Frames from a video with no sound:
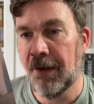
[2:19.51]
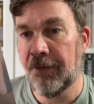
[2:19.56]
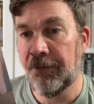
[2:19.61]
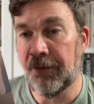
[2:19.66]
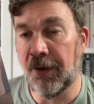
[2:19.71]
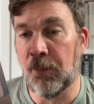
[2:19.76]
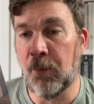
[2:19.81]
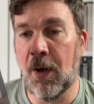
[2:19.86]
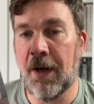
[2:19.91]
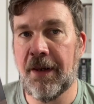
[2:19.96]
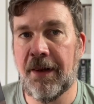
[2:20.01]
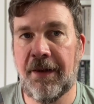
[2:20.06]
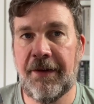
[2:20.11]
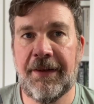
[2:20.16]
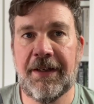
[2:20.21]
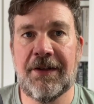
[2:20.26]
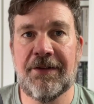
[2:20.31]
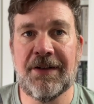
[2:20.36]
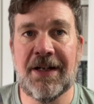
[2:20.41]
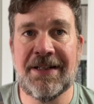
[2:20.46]
So one of the
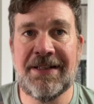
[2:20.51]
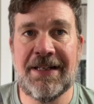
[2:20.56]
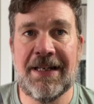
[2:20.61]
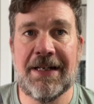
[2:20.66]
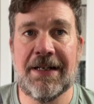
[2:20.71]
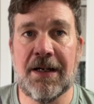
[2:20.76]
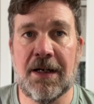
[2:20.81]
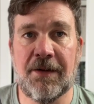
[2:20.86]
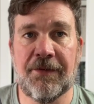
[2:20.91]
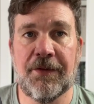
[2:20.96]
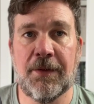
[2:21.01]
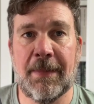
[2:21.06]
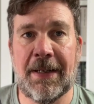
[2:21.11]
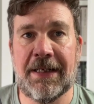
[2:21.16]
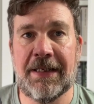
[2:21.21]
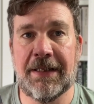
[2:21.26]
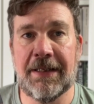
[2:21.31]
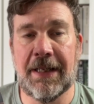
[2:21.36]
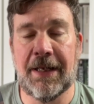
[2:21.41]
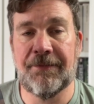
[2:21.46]
things I did after
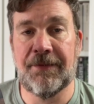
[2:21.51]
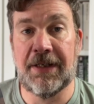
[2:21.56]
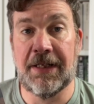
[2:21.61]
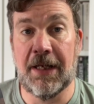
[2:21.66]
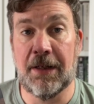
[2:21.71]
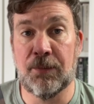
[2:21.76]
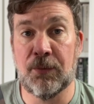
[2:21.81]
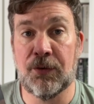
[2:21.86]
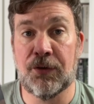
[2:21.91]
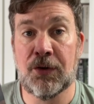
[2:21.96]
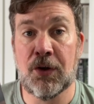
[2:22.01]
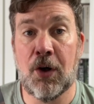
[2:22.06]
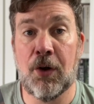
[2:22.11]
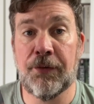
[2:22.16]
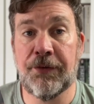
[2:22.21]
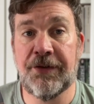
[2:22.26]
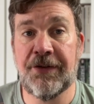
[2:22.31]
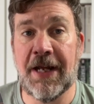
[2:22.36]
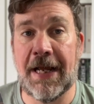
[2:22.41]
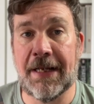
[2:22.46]
making that video was
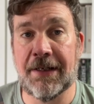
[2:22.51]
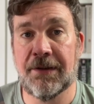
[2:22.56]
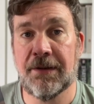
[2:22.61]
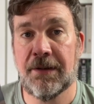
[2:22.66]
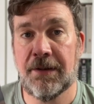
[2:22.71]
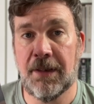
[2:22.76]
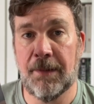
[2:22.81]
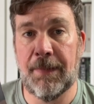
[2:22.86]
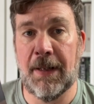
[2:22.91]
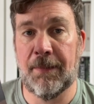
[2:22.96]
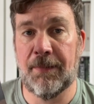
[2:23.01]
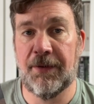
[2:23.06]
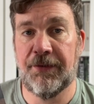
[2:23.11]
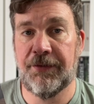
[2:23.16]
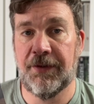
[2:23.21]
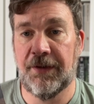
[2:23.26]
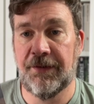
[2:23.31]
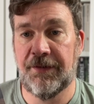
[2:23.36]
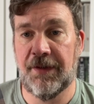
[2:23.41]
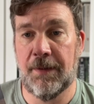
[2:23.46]
contact the
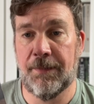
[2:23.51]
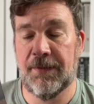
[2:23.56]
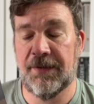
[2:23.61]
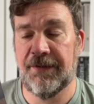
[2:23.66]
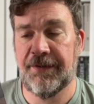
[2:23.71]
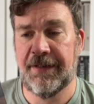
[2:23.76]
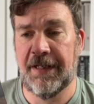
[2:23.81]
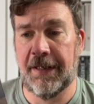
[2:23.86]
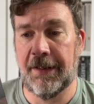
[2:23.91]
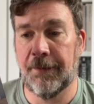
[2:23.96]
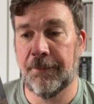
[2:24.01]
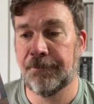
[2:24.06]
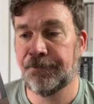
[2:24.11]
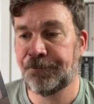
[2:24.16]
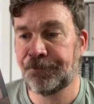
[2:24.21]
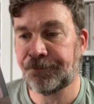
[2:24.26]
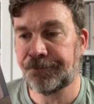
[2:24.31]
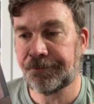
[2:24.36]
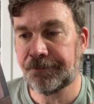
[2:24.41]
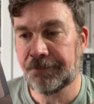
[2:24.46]
publisher, Serpent's Tale,
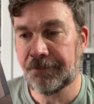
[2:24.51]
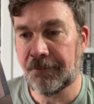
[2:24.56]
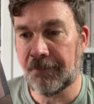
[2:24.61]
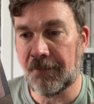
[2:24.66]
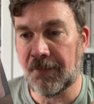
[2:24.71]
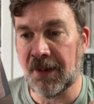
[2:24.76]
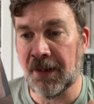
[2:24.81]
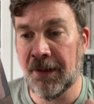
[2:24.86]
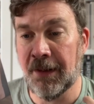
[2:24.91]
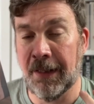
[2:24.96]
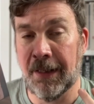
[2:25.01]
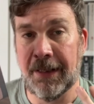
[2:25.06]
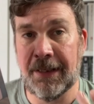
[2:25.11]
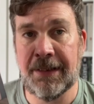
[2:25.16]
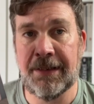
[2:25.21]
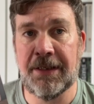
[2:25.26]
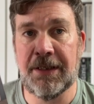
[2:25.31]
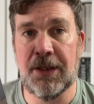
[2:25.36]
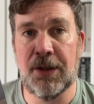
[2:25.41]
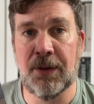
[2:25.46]

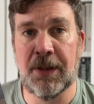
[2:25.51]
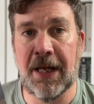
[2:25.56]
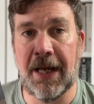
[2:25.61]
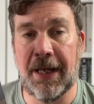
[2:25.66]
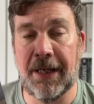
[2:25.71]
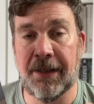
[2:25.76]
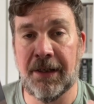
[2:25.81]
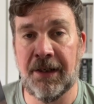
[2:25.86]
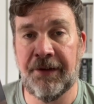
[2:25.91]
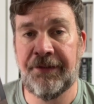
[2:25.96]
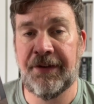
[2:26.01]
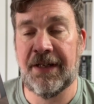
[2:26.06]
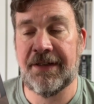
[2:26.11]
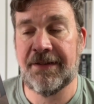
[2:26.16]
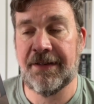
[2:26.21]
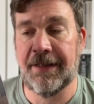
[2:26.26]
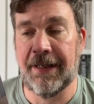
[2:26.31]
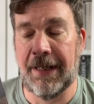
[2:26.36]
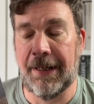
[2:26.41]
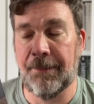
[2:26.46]
in the UK. And I said
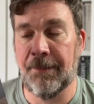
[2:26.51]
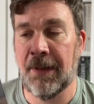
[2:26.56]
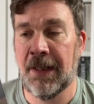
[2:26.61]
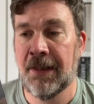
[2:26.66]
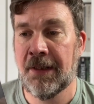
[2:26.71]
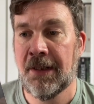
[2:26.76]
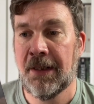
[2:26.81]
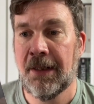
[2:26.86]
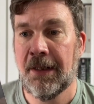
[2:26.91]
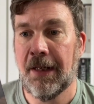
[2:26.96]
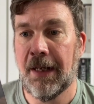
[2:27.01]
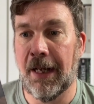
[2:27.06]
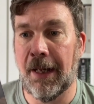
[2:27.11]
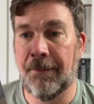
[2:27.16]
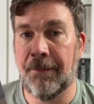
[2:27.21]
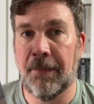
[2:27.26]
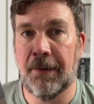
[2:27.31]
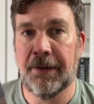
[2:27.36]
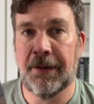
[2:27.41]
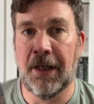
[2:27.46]
to them,
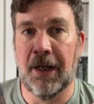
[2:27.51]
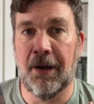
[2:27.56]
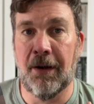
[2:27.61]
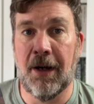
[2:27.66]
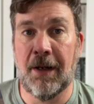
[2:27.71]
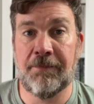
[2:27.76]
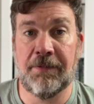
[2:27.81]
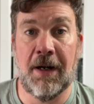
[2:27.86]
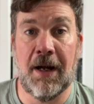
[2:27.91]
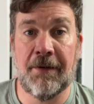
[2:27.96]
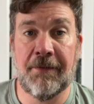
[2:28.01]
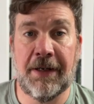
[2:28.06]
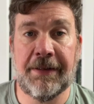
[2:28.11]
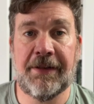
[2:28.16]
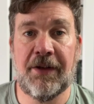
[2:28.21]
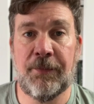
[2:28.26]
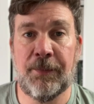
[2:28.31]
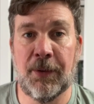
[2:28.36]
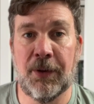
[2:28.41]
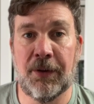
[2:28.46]
you know, I read
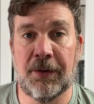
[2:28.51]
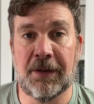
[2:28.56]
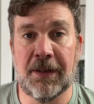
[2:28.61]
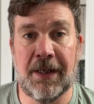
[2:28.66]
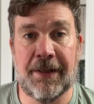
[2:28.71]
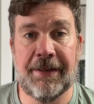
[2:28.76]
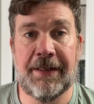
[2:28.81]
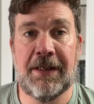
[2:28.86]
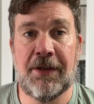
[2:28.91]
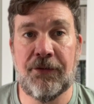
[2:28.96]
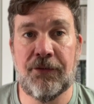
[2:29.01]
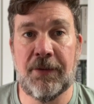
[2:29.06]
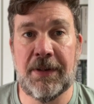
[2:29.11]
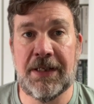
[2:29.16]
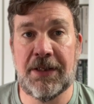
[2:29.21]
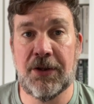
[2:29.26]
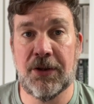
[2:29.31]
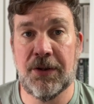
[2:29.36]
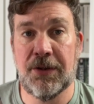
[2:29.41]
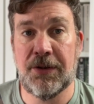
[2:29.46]
this book. I think it's really
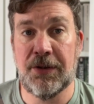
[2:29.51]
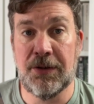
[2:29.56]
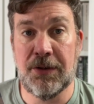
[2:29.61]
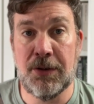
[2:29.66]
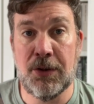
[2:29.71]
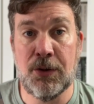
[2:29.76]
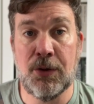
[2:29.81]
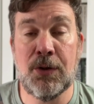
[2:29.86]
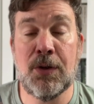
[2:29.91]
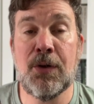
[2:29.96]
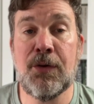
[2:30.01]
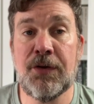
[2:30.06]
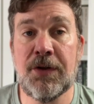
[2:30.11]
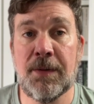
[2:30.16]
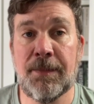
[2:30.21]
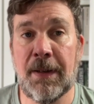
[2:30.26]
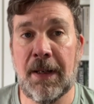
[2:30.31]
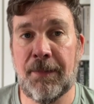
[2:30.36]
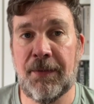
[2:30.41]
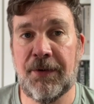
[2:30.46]
good. You used to
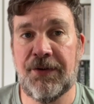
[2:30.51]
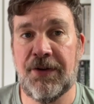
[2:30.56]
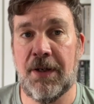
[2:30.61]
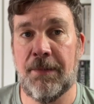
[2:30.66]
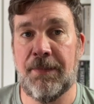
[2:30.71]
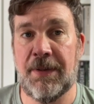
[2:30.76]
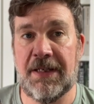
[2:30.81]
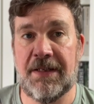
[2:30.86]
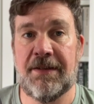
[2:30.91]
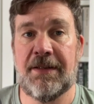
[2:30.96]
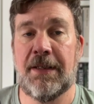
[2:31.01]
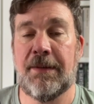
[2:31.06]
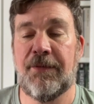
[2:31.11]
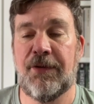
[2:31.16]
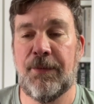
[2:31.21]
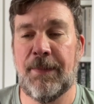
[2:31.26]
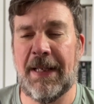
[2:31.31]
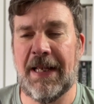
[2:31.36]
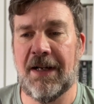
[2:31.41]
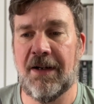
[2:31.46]
publish it, but it seems
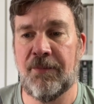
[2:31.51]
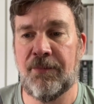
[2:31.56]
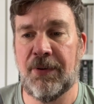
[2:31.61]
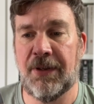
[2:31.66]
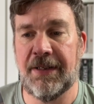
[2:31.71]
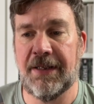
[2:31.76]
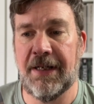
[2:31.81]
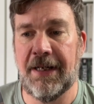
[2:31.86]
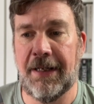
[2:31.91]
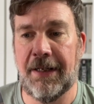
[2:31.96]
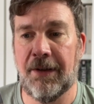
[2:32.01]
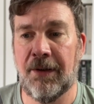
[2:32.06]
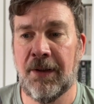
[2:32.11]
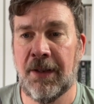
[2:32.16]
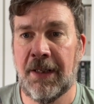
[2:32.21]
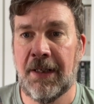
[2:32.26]
to be out of print now.